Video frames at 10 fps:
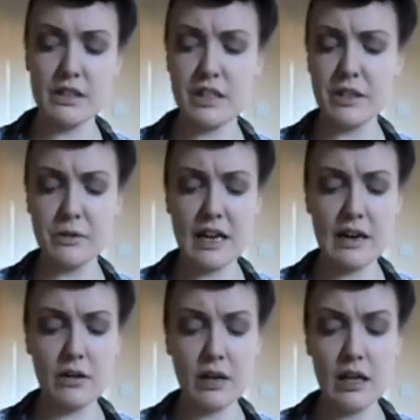So
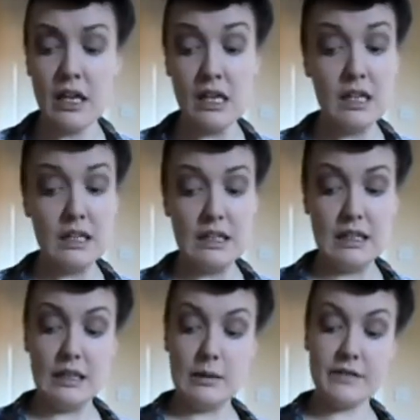now
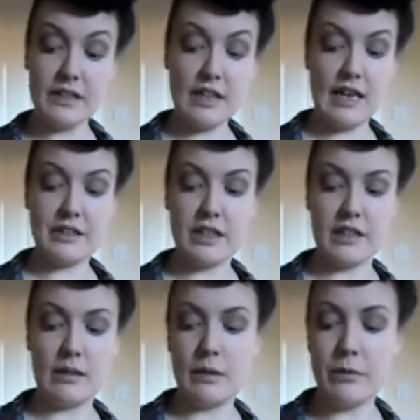we've done the
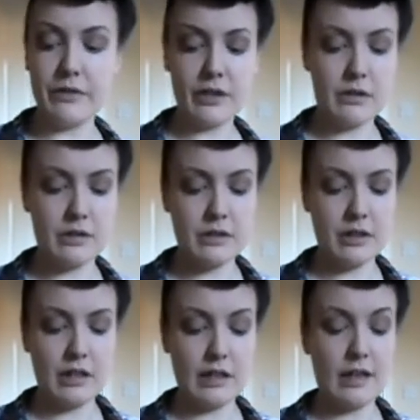eyeshadow, we're moving on
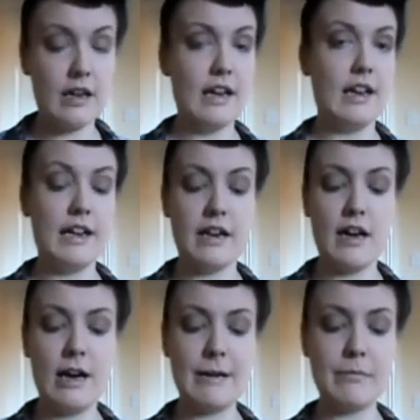to the
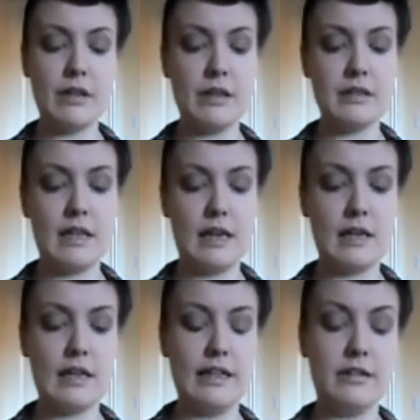eyeliner. I'm
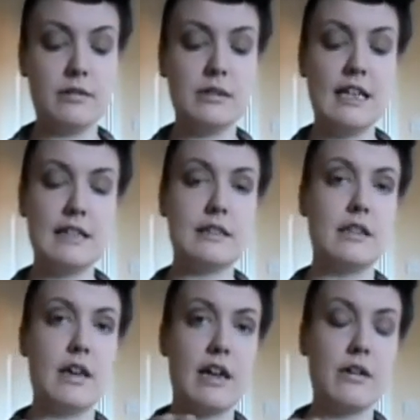using a little
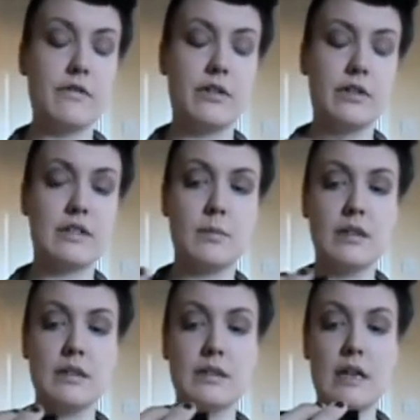tester that I got for
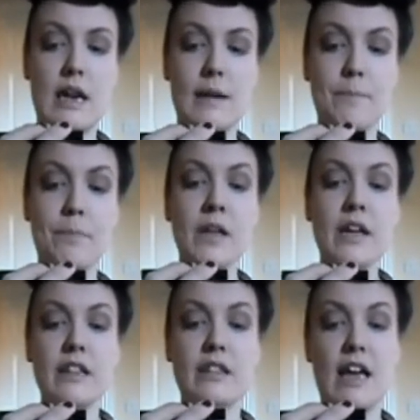Christmas,
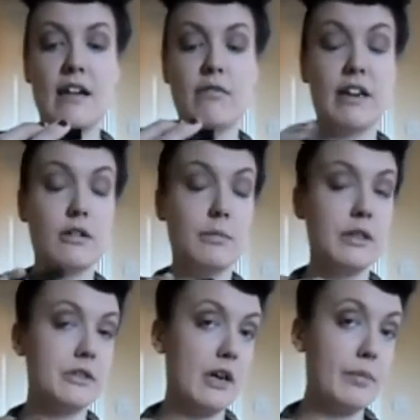their Real
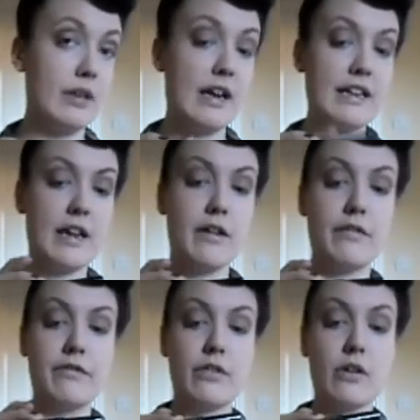Push-Up Liner
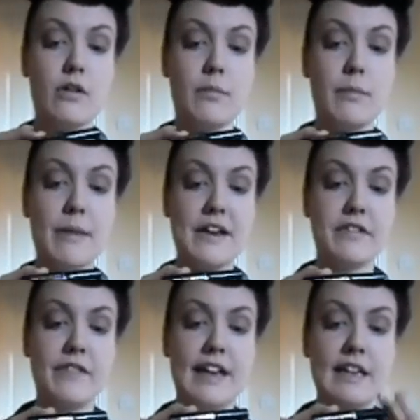from
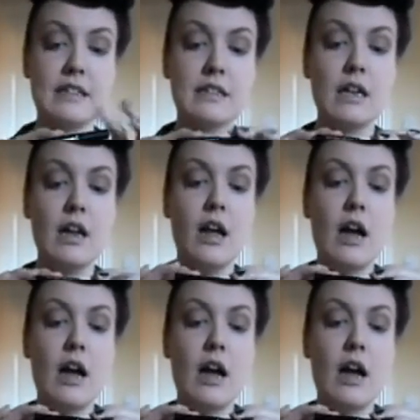Benefit.